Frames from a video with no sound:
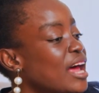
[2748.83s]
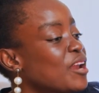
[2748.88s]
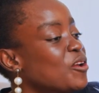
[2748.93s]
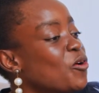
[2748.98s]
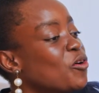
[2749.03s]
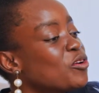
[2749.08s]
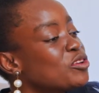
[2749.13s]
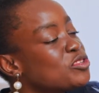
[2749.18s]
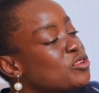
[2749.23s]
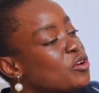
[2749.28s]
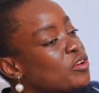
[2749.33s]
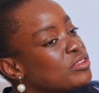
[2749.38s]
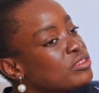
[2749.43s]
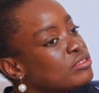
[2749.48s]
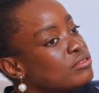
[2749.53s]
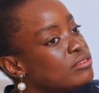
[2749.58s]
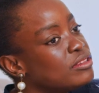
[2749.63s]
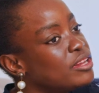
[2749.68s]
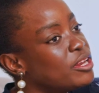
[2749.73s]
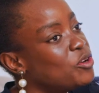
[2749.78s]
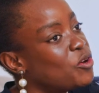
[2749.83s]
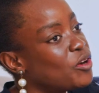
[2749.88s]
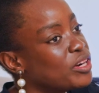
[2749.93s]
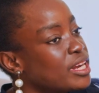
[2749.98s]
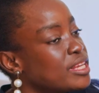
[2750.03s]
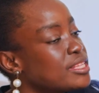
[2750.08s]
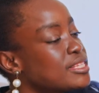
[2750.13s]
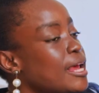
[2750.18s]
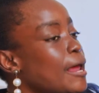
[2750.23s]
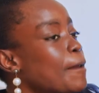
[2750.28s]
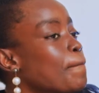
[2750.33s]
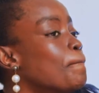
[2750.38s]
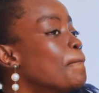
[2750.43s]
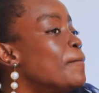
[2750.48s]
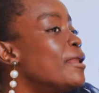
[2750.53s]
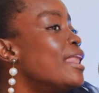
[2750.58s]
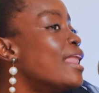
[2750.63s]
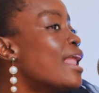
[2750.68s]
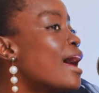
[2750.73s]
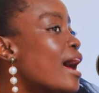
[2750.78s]
And also the doctors can
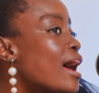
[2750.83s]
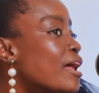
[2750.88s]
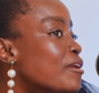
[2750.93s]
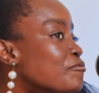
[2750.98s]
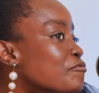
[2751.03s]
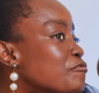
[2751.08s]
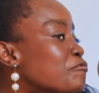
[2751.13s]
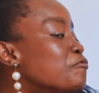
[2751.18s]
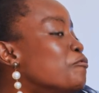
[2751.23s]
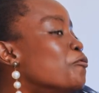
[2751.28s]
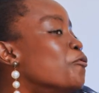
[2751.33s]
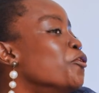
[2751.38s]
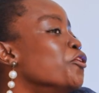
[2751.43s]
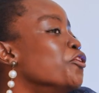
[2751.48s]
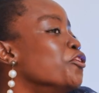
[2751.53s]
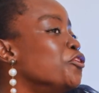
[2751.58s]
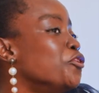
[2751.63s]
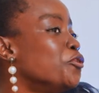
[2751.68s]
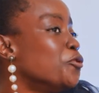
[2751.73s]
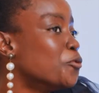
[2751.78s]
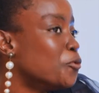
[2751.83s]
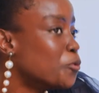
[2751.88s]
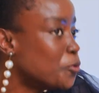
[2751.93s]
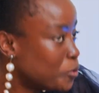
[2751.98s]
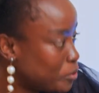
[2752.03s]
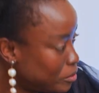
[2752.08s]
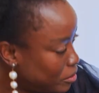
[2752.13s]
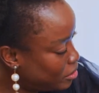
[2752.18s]
plan for you